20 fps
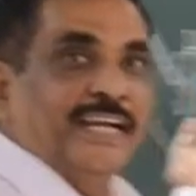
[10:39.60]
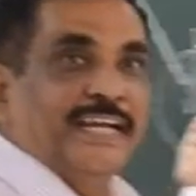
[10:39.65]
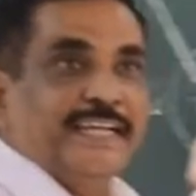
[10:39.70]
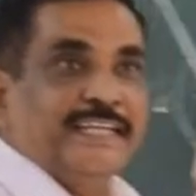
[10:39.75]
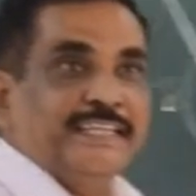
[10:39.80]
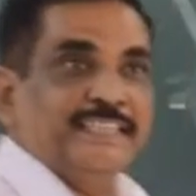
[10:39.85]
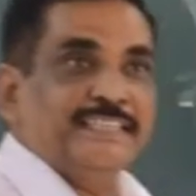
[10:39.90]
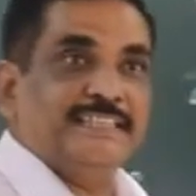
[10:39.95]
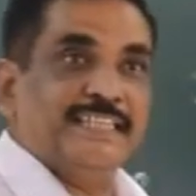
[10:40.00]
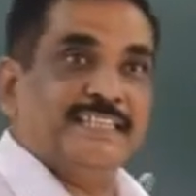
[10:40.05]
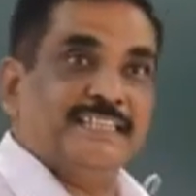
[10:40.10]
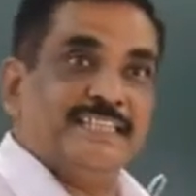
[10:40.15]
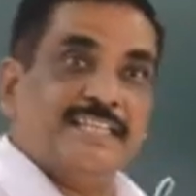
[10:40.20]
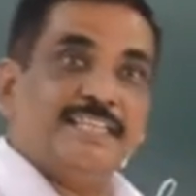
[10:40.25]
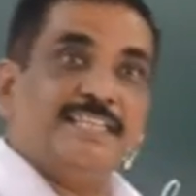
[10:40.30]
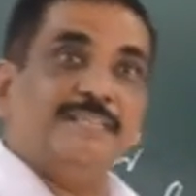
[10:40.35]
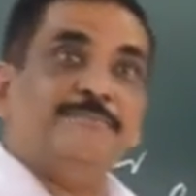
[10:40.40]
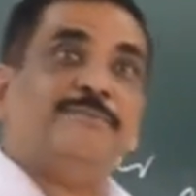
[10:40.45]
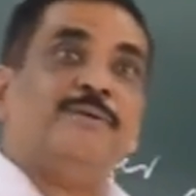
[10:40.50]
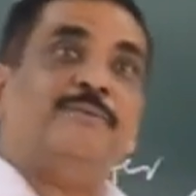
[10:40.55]
it is
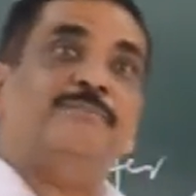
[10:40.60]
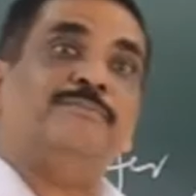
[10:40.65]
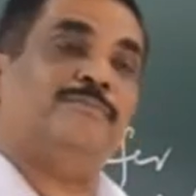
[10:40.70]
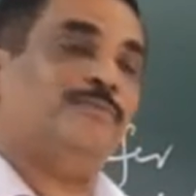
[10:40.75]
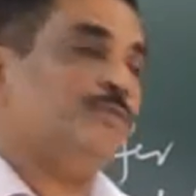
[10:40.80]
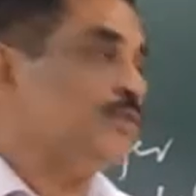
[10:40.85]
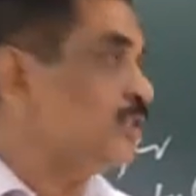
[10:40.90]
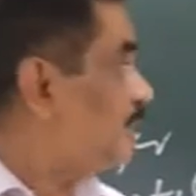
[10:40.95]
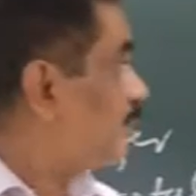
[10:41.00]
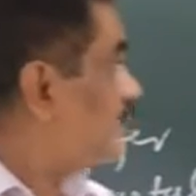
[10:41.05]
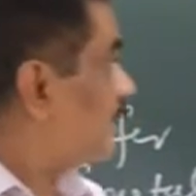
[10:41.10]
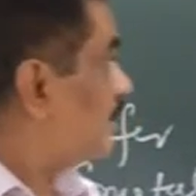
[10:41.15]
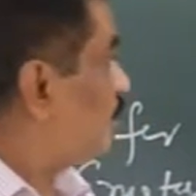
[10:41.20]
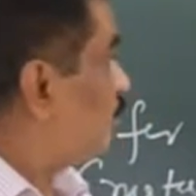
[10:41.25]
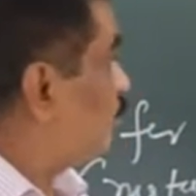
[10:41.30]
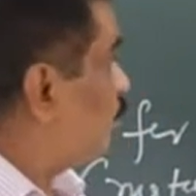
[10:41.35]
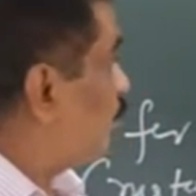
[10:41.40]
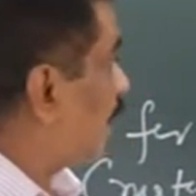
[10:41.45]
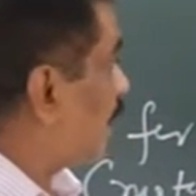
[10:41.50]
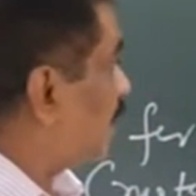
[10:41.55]
generating from
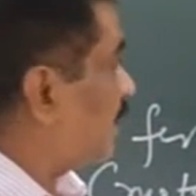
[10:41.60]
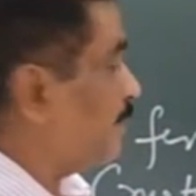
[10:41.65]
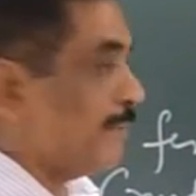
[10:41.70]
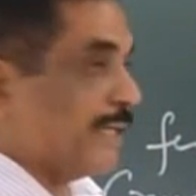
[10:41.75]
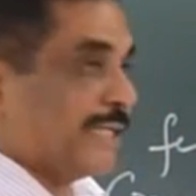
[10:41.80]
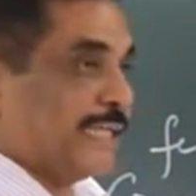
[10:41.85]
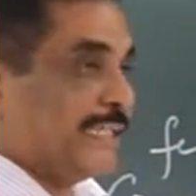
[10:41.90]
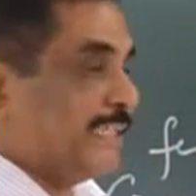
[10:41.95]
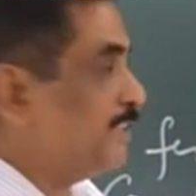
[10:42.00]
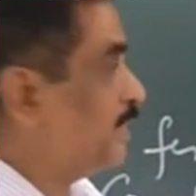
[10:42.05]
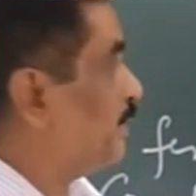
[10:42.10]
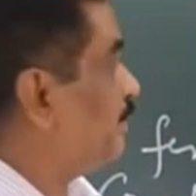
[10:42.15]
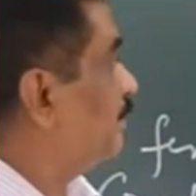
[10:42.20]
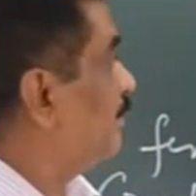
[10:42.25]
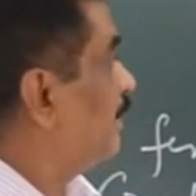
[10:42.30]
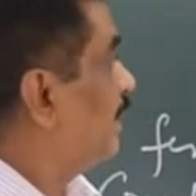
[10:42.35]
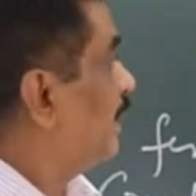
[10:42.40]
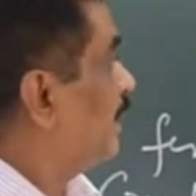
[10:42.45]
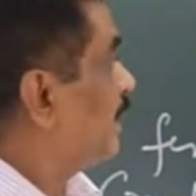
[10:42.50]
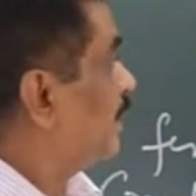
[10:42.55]
what is the mechanism?
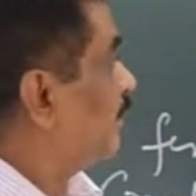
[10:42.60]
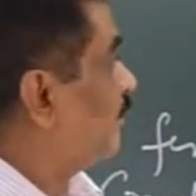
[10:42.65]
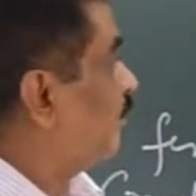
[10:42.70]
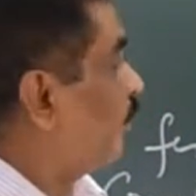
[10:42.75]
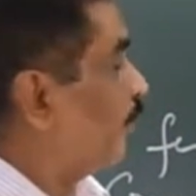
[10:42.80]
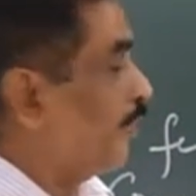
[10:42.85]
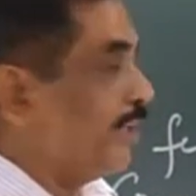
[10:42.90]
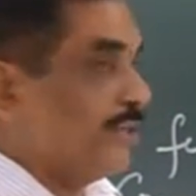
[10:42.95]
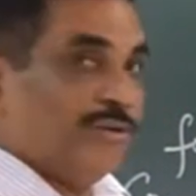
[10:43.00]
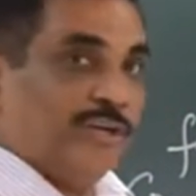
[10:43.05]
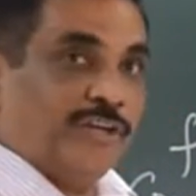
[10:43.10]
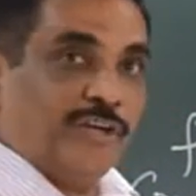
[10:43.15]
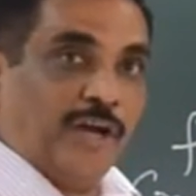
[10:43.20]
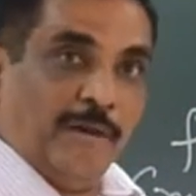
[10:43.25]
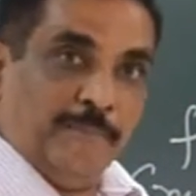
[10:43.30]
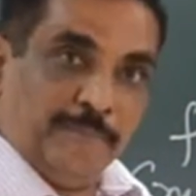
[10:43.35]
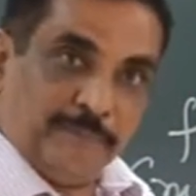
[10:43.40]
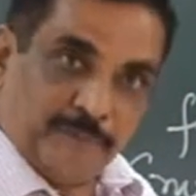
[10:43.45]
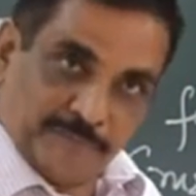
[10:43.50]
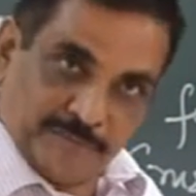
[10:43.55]
The fluid will
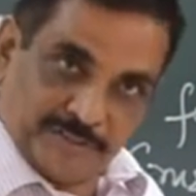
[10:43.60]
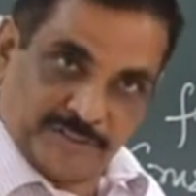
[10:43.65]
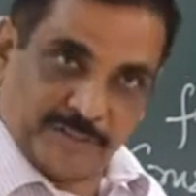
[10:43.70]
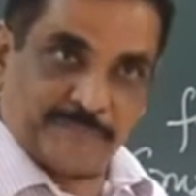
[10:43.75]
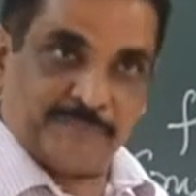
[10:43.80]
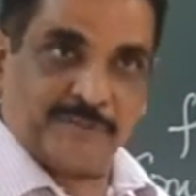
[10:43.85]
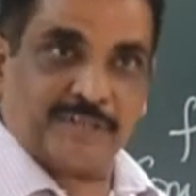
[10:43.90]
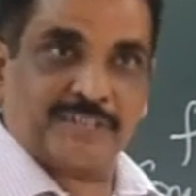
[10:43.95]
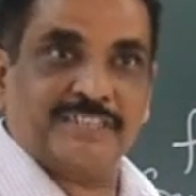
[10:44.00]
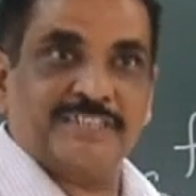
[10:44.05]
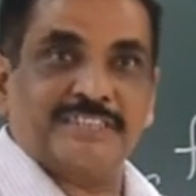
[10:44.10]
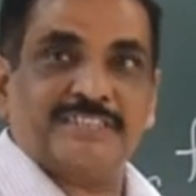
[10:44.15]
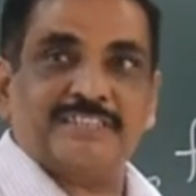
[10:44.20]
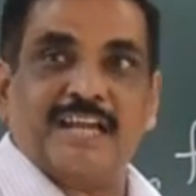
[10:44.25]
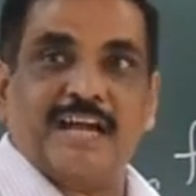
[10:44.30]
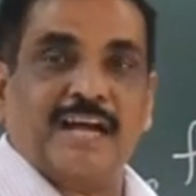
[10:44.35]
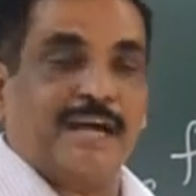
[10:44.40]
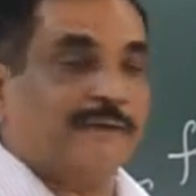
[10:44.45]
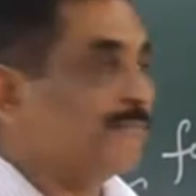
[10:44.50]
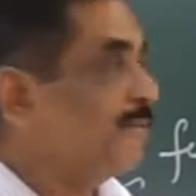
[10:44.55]
come from the subducting
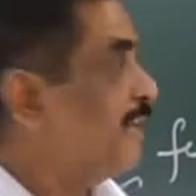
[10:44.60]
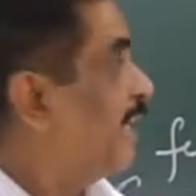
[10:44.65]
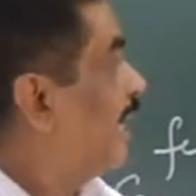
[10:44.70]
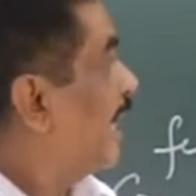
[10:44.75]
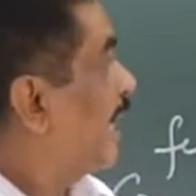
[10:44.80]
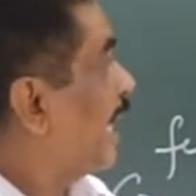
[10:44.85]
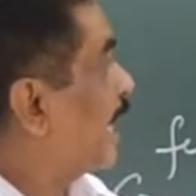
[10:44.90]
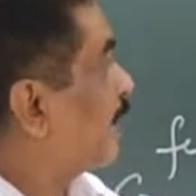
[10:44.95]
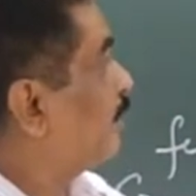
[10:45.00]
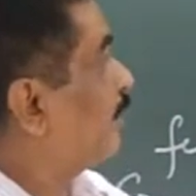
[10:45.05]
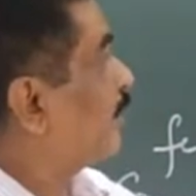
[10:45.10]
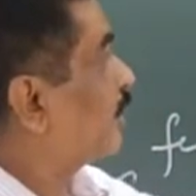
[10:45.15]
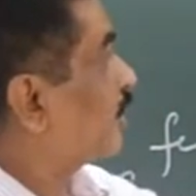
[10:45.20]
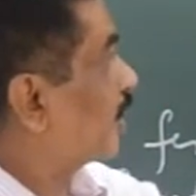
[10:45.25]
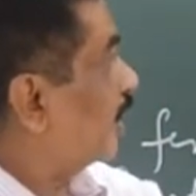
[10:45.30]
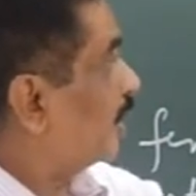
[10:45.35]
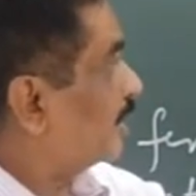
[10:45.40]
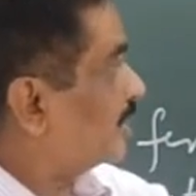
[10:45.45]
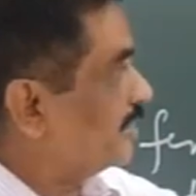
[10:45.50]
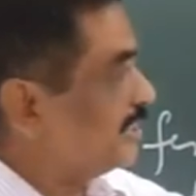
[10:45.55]
slab, it will
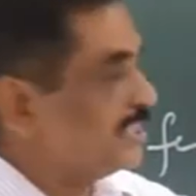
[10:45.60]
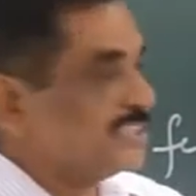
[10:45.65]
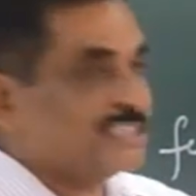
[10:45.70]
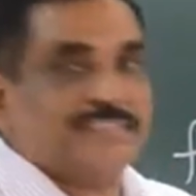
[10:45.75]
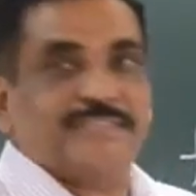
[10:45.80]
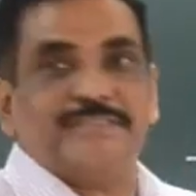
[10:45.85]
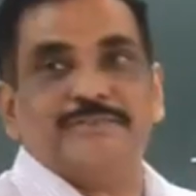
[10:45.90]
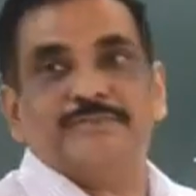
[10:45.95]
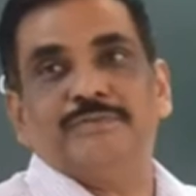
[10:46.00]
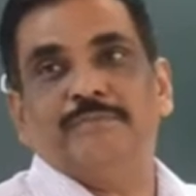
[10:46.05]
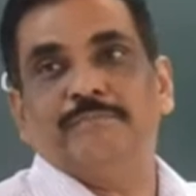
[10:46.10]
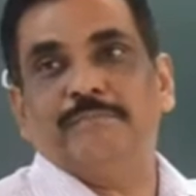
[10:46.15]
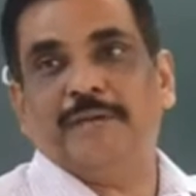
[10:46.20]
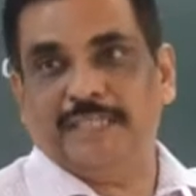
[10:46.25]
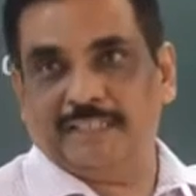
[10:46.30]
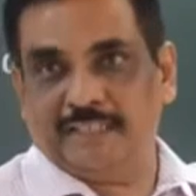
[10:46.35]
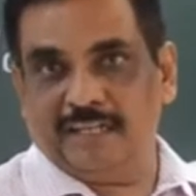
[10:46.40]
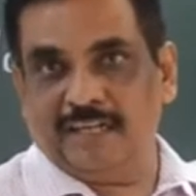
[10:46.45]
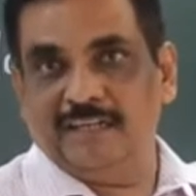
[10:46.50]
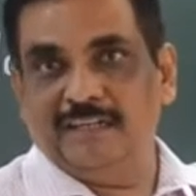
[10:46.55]
touch this
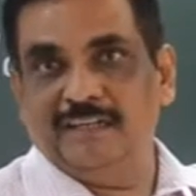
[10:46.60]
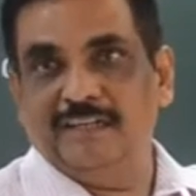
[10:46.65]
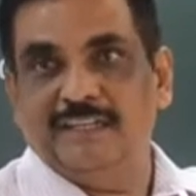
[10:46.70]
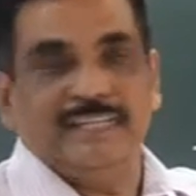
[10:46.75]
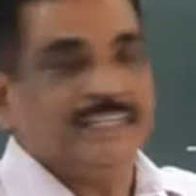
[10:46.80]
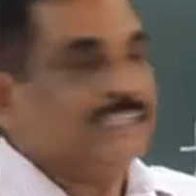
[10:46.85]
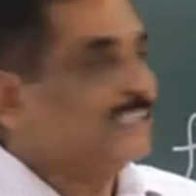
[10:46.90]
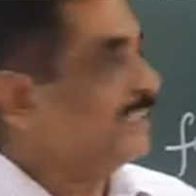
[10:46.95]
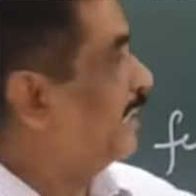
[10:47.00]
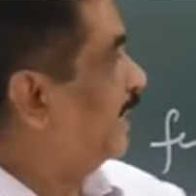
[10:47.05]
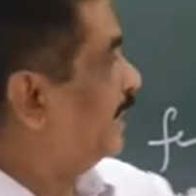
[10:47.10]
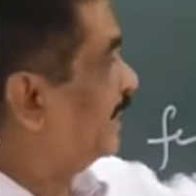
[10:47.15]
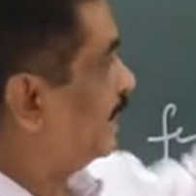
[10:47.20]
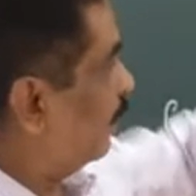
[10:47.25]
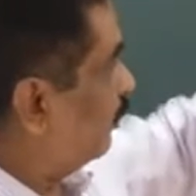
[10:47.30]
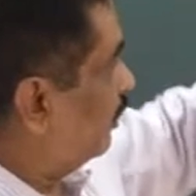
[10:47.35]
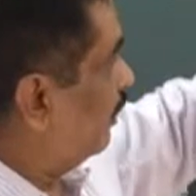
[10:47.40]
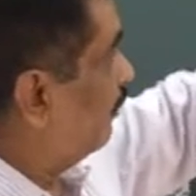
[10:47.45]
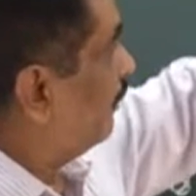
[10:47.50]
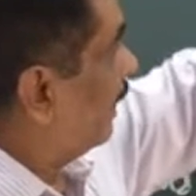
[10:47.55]
mantle, then they
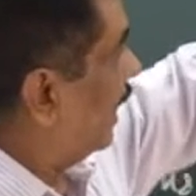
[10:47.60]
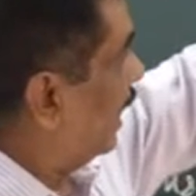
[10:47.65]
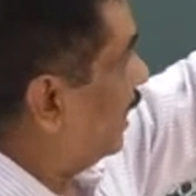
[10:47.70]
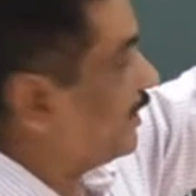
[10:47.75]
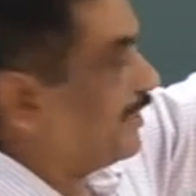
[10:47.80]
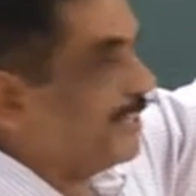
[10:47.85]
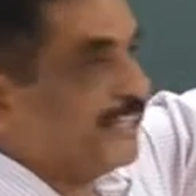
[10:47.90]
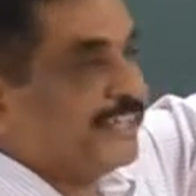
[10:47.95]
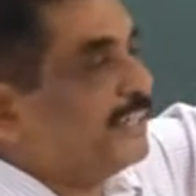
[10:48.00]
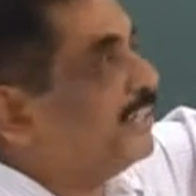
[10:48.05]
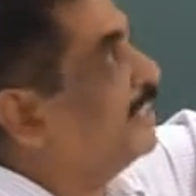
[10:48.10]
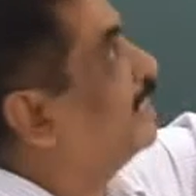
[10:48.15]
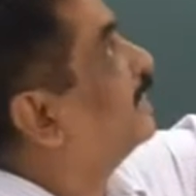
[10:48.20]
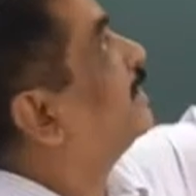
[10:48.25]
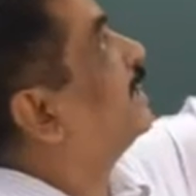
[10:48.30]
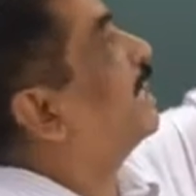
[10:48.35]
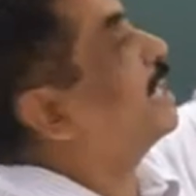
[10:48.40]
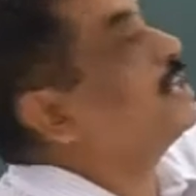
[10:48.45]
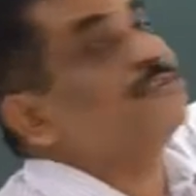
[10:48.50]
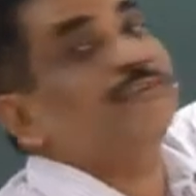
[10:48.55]
will melt it,
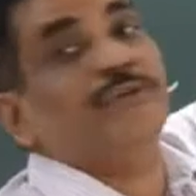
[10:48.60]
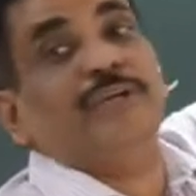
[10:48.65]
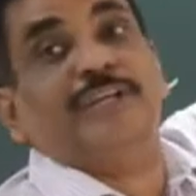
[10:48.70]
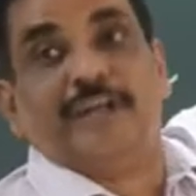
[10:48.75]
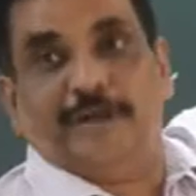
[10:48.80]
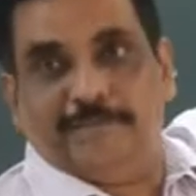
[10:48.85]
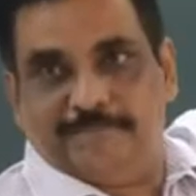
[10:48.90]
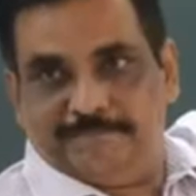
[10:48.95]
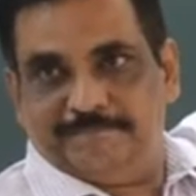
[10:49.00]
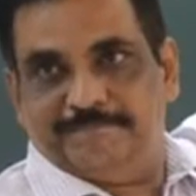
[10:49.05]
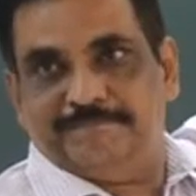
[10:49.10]
then it will come.